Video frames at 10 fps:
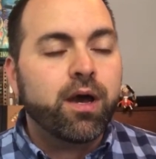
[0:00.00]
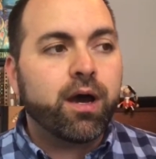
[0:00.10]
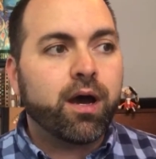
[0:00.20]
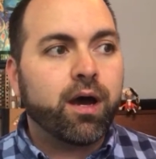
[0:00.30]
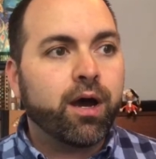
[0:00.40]

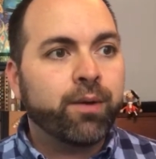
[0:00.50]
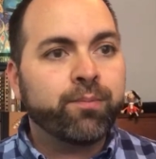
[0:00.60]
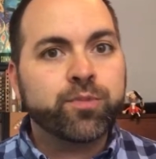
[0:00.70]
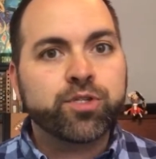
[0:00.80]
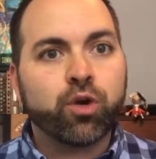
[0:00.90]

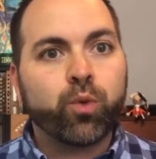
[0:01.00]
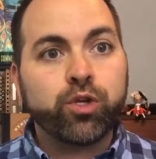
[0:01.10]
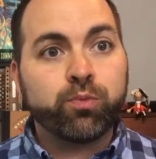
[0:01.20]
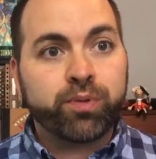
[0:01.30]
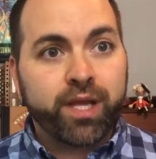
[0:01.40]
So when
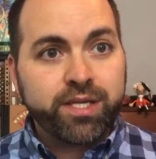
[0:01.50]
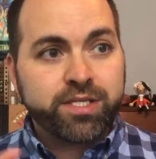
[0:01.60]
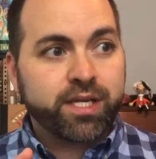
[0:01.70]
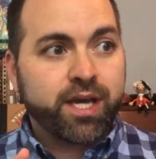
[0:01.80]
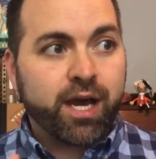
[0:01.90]
you play
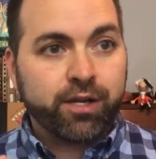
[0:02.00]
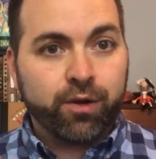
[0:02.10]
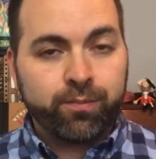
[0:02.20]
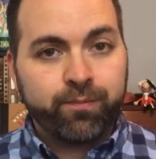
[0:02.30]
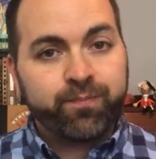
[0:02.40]

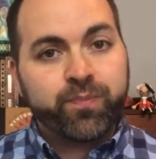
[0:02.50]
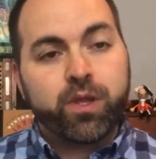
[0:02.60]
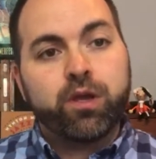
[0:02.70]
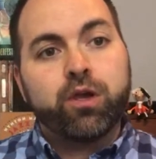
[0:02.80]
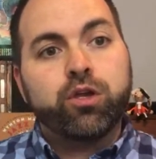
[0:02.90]
staccato,
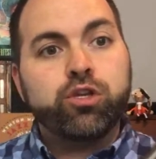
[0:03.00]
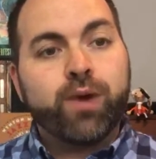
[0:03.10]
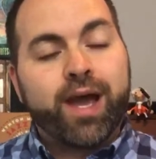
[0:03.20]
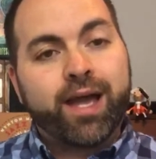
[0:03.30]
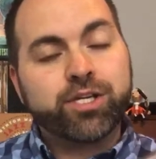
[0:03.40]

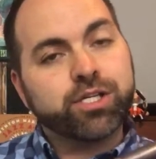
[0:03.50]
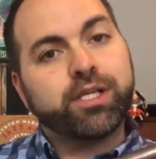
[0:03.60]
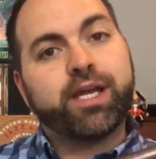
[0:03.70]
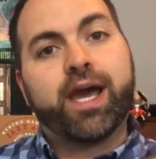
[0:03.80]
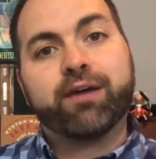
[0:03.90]
you
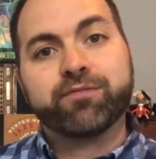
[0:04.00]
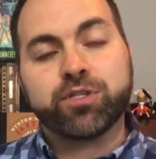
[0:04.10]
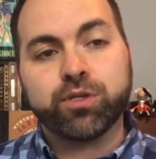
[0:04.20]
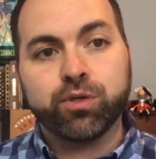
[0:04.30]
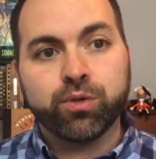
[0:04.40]
actually have
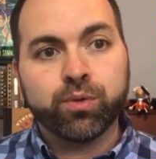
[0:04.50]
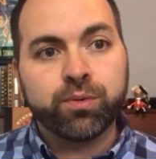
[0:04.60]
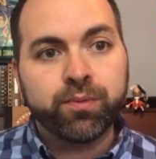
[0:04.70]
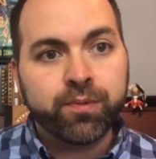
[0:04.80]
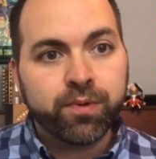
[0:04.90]
to,